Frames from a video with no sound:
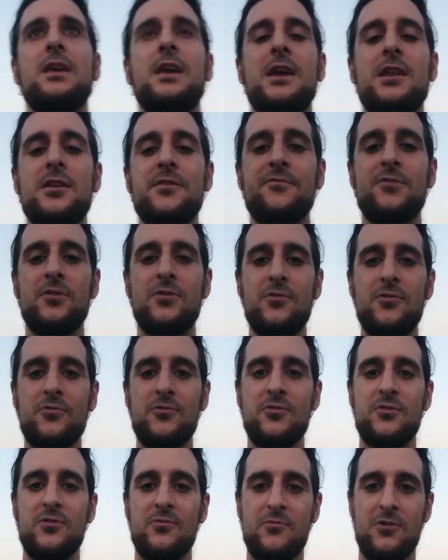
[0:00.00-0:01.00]
And if you do,
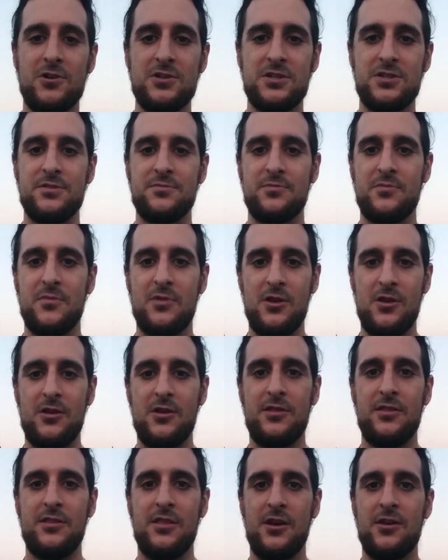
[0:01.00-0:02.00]
you can watch
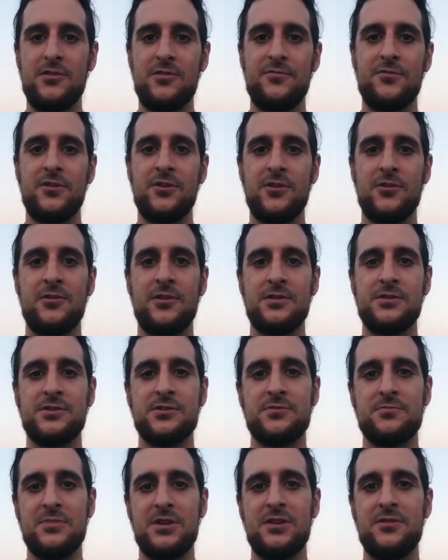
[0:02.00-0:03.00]
the other video I
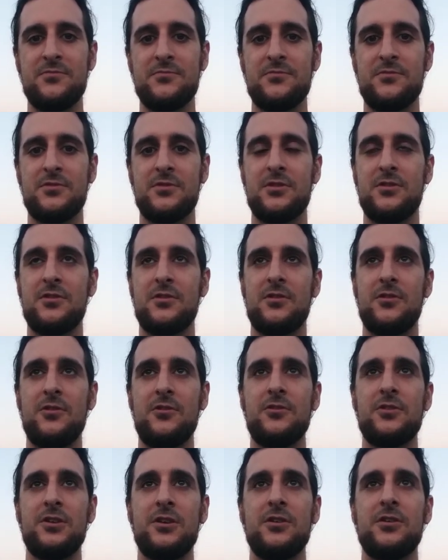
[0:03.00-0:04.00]
just made
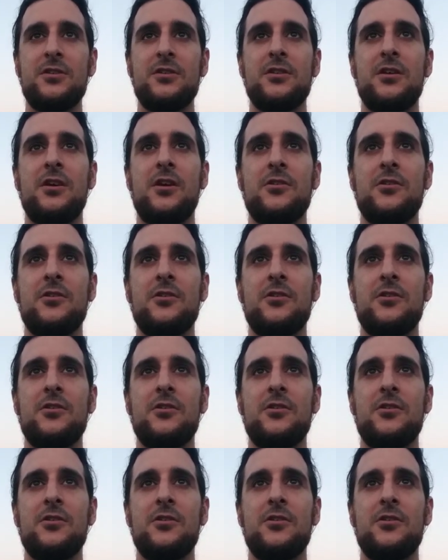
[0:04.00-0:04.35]
earlier.